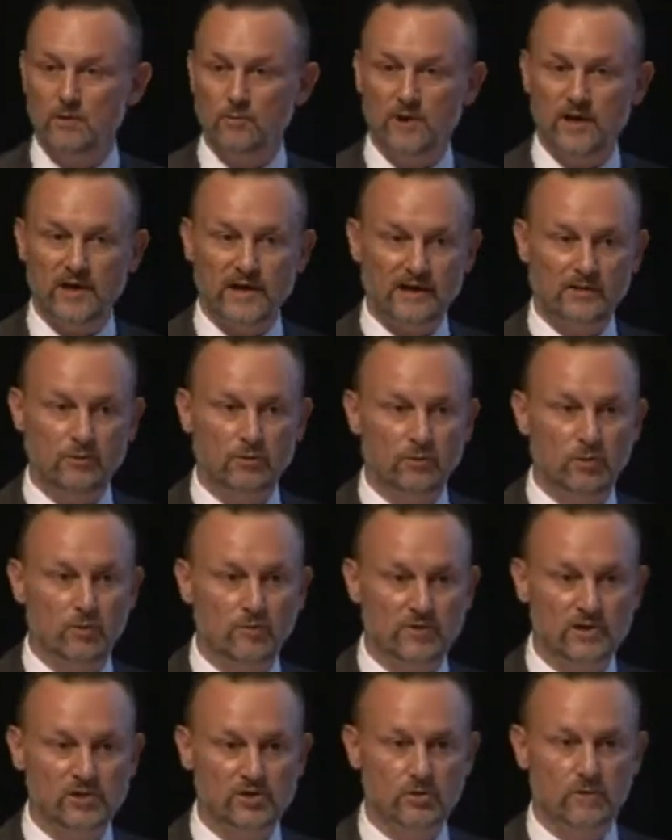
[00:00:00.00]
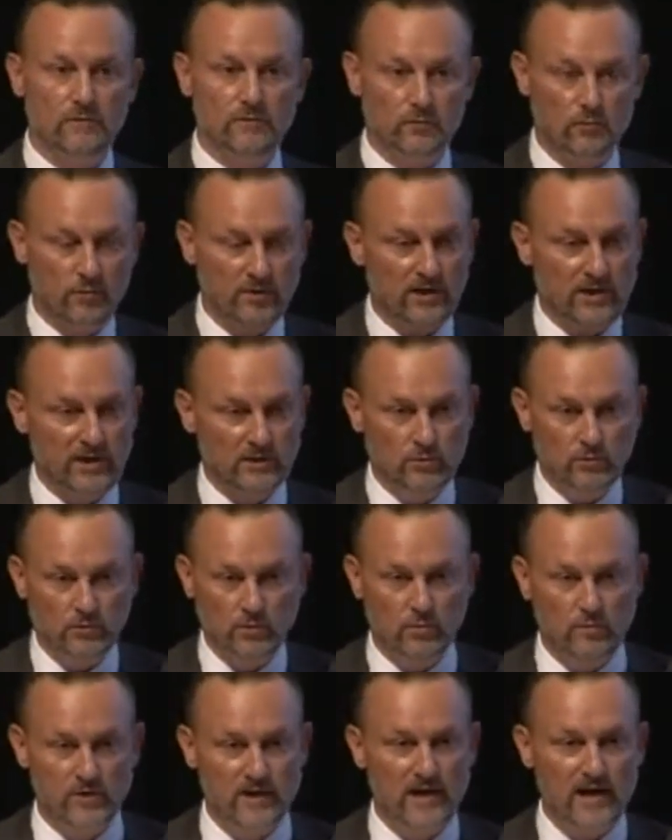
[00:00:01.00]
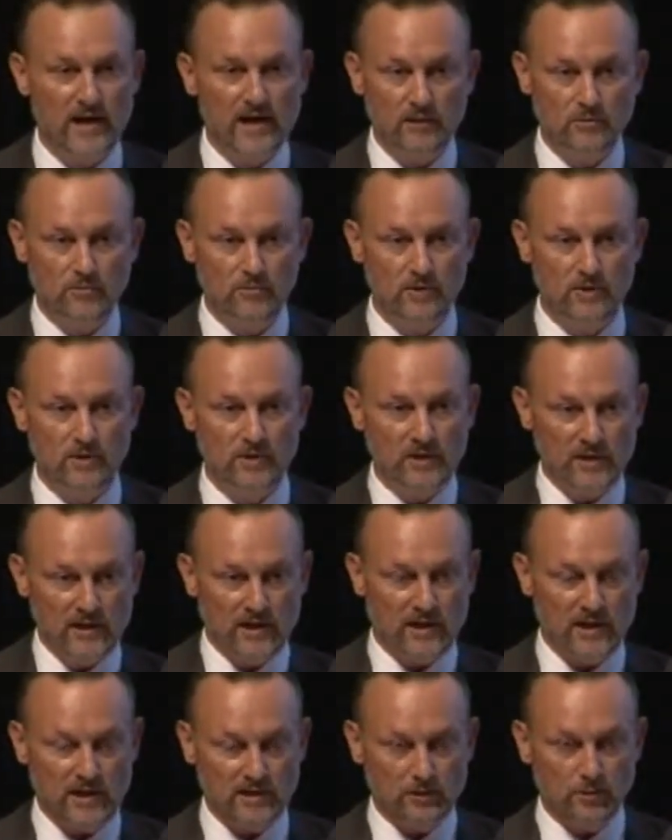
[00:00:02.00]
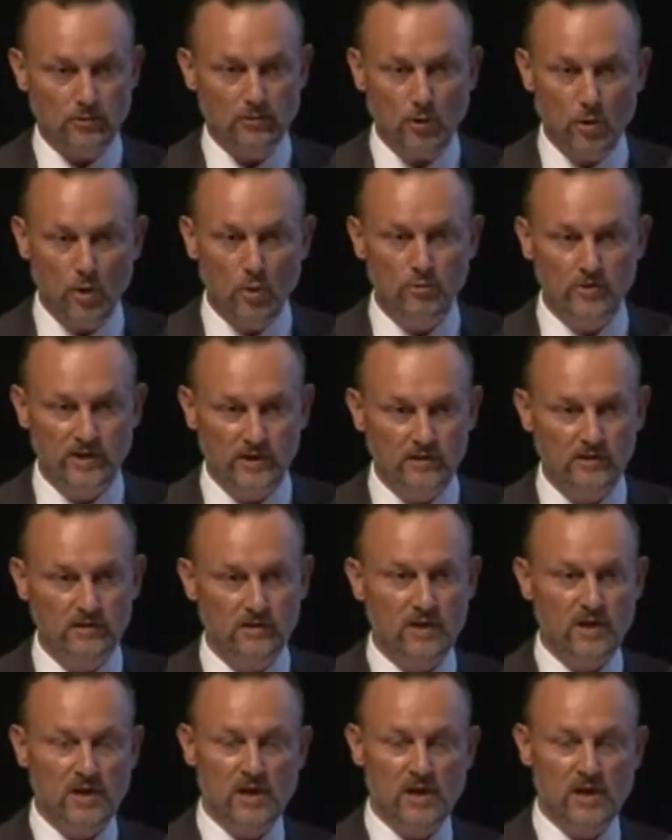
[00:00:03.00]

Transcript: where I don't own the software, I don't own the hardware, I don't own it,